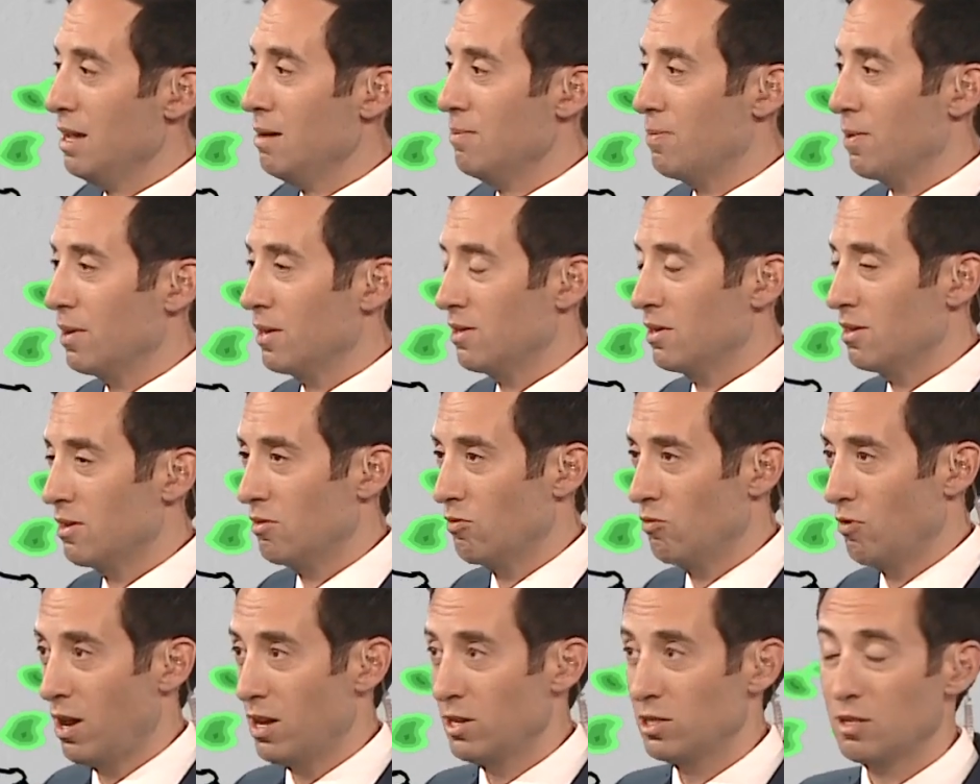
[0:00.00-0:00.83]
but the
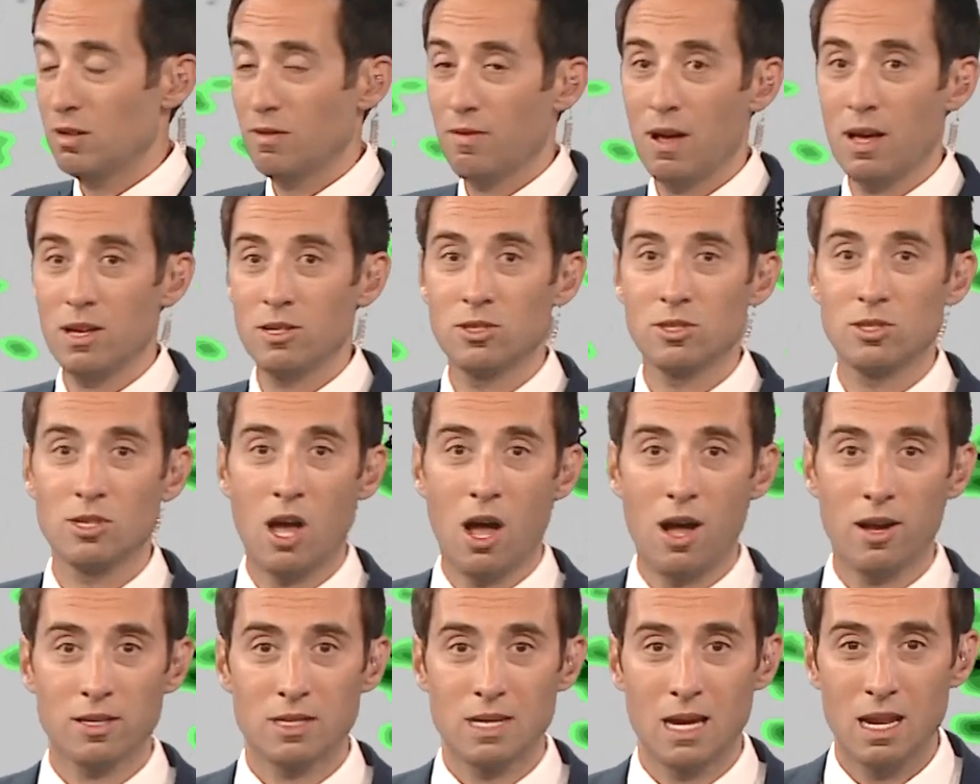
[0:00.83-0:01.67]
rest of us
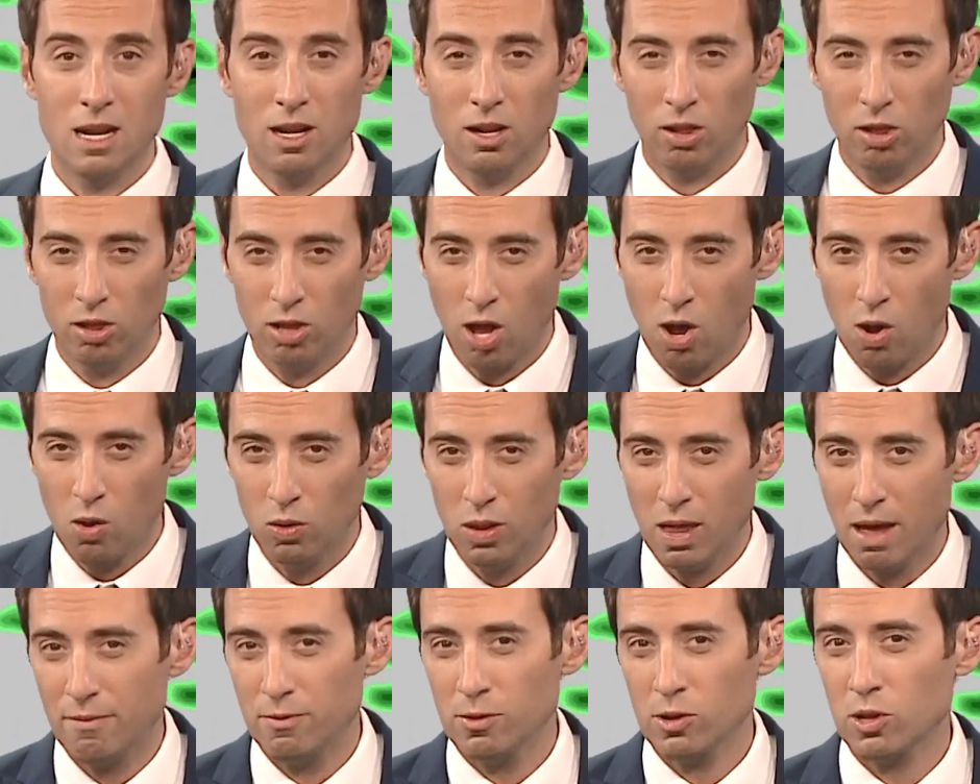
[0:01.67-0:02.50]
socked in
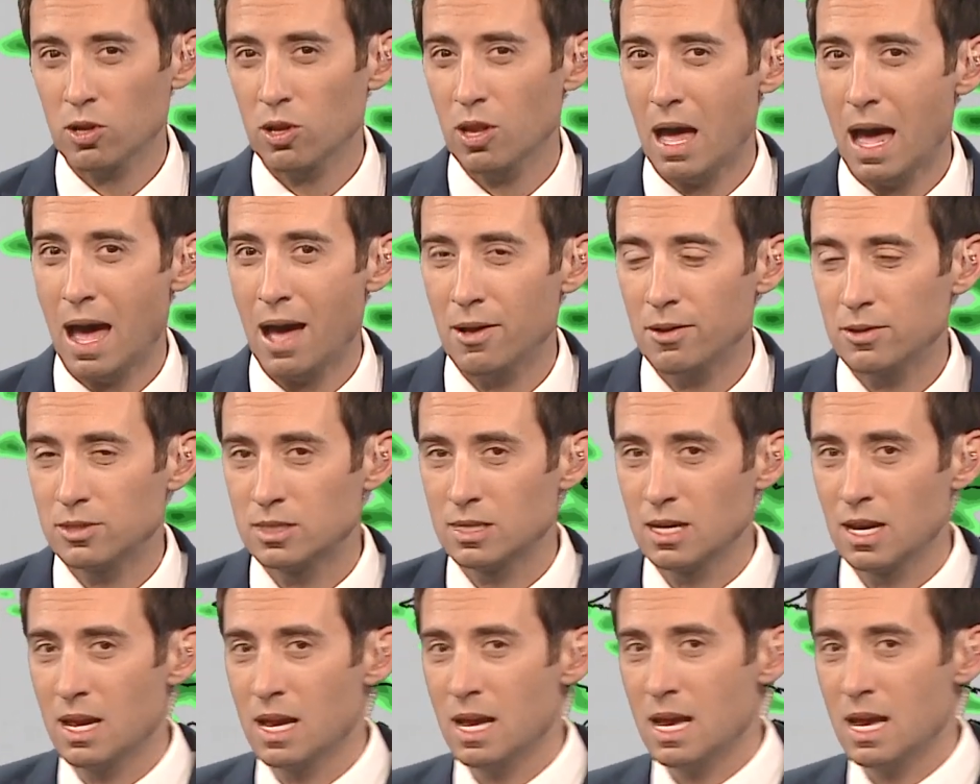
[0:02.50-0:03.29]
low-level clouds